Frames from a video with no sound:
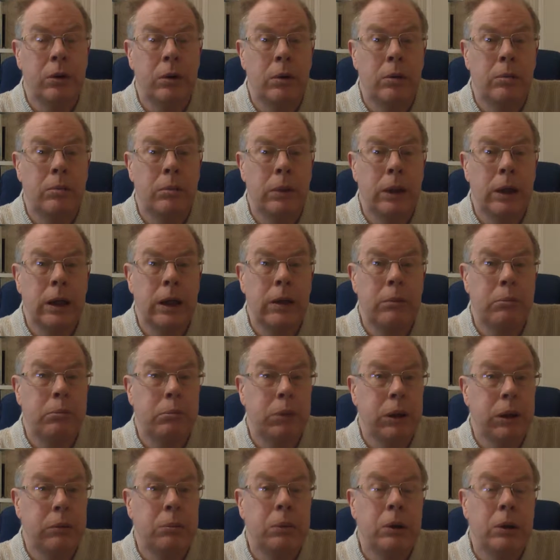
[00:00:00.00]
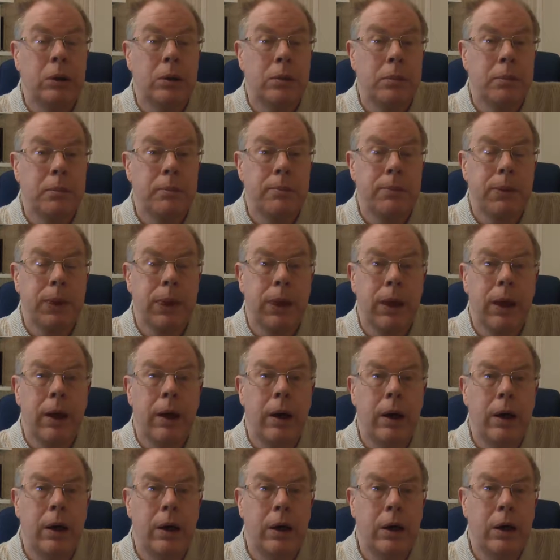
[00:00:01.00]
1 million people.
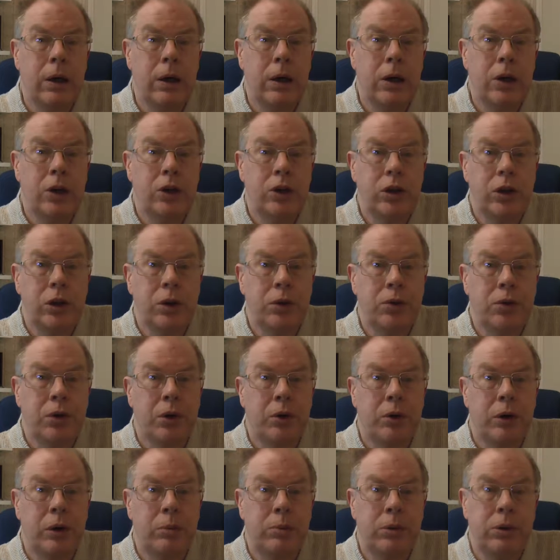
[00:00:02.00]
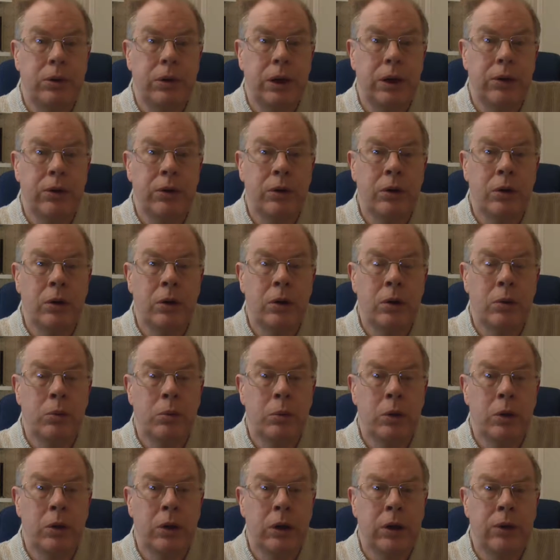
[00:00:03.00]
She also represents all
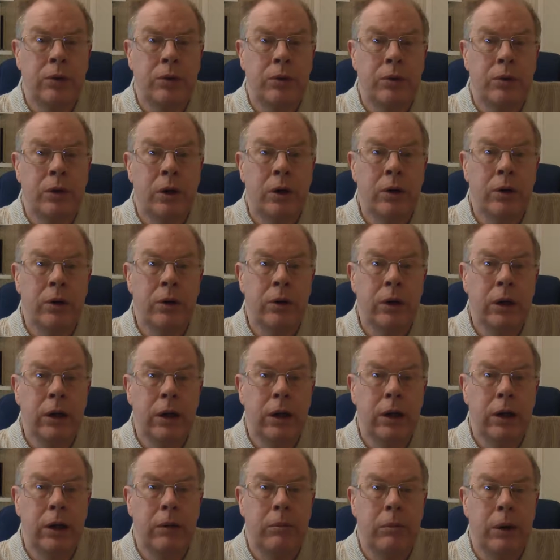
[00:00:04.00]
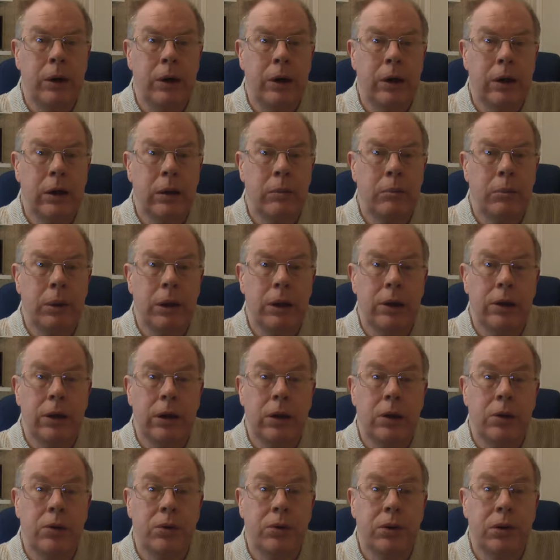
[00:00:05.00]
what is rotten in the American
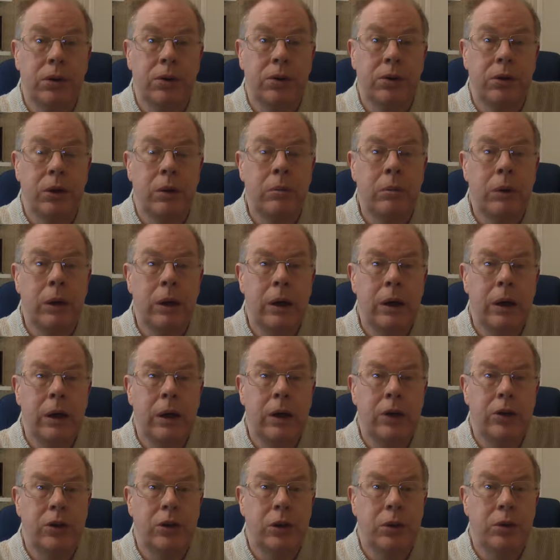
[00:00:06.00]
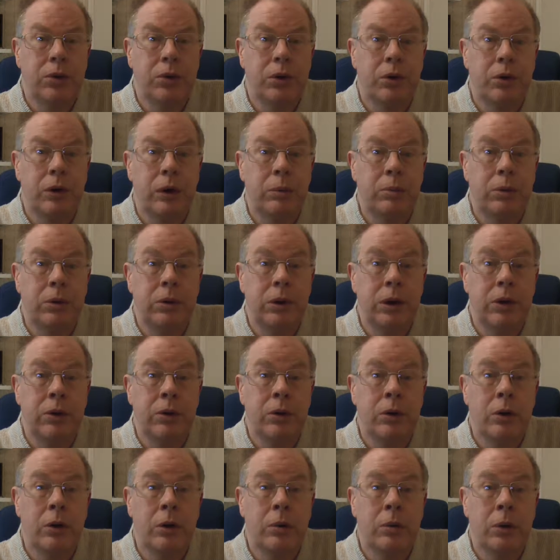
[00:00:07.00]
political system. She also represents
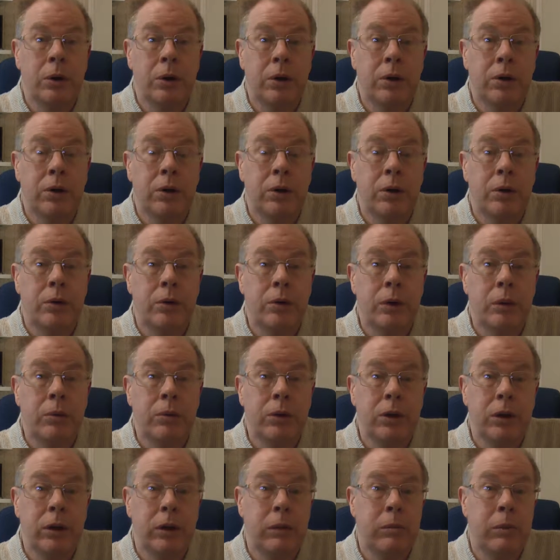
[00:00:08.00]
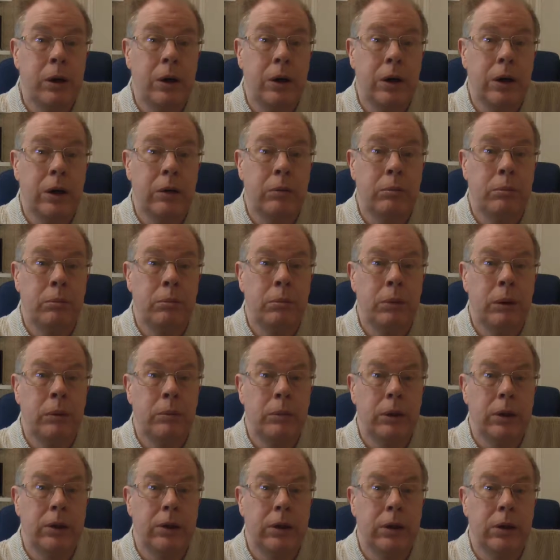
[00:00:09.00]
all what is corrupt in the American
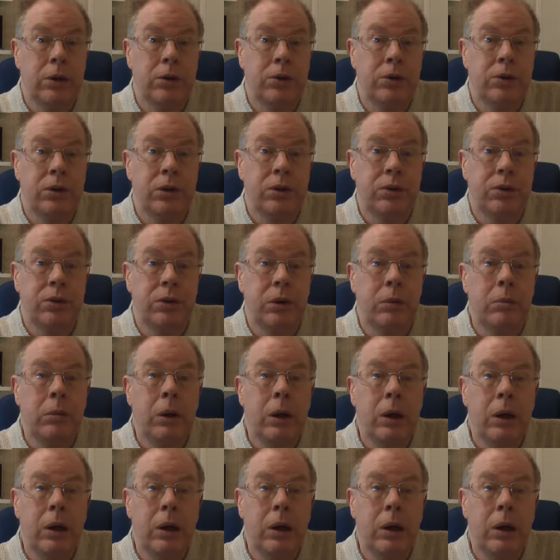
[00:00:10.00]
political system,